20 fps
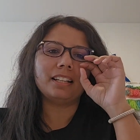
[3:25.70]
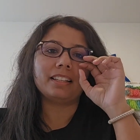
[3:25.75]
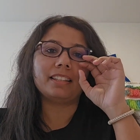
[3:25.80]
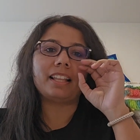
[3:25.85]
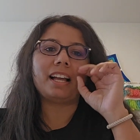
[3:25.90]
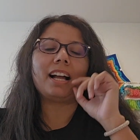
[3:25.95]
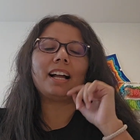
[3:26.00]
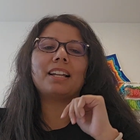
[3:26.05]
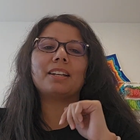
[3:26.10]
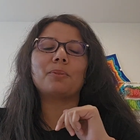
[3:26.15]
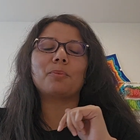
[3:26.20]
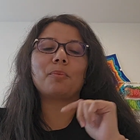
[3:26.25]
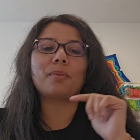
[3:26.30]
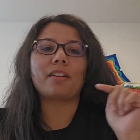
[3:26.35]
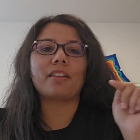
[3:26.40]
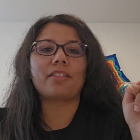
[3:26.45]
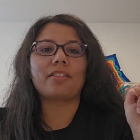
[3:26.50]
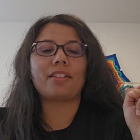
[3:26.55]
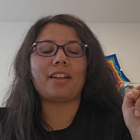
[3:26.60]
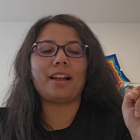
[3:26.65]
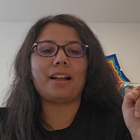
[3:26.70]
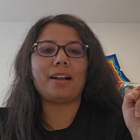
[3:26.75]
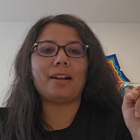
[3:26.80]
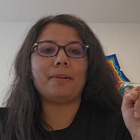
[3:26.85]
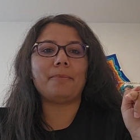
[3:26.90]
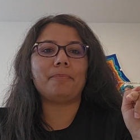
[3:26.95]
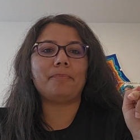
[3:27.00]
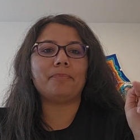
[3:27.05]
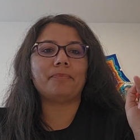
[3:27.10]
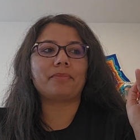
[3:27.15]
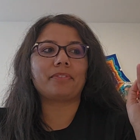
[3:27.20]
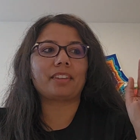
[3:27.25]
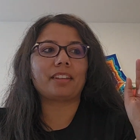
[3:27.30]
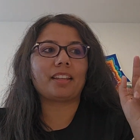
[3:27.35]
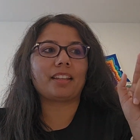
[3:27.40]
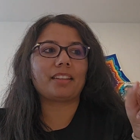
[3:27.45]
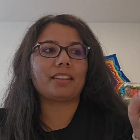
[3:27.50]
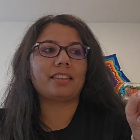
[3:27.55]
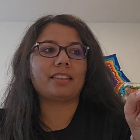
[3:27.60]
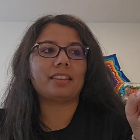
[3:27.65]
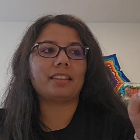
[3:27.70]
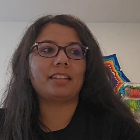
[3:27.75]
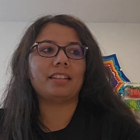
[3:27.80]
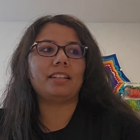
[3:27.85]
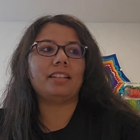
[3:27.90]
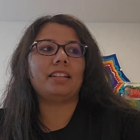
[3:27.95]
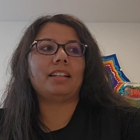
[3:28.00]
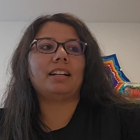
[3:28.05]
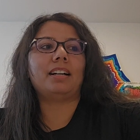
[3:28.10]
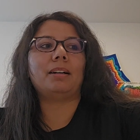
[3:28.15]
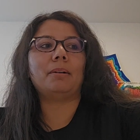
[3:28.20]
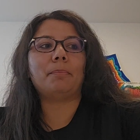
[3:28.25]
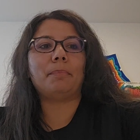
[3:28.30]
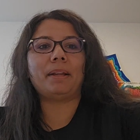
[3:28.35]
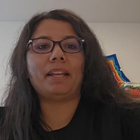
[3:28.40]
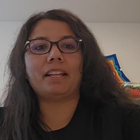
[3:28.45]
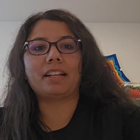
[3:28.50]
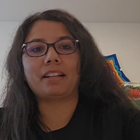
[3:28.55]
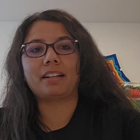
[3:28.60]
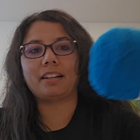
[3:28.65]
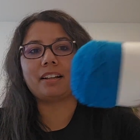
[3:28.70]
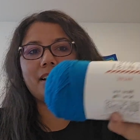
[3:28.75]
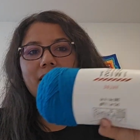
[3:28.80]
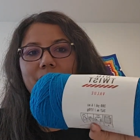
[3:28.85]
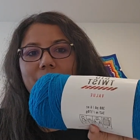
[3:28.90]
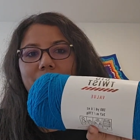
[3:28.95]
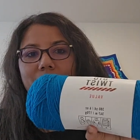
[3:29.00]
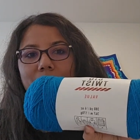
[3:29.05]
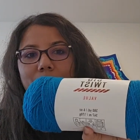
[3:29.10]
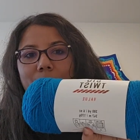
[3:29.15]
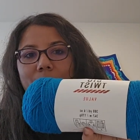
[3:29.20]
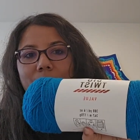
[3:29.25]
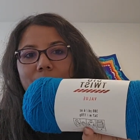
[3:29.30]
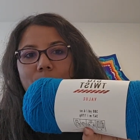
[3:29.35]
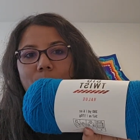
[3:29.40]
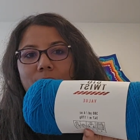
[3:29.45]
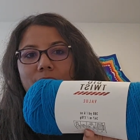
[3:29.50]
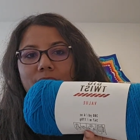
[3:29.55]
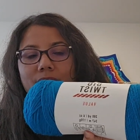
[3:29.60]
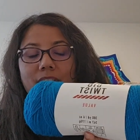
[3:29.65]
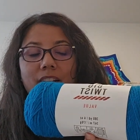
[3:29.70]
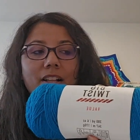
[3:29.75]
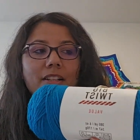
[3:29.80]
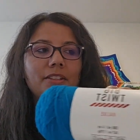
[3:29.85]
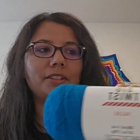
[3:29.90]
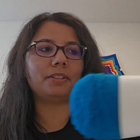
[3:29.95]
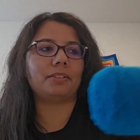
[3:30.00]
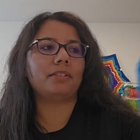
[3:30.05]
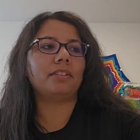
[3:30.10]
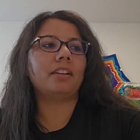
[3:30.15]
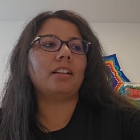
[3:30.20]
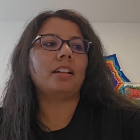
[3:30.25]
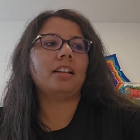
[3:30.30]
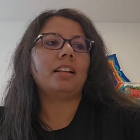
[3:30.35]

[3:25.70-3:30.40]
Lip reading: that with a pink of the Big Twist Value,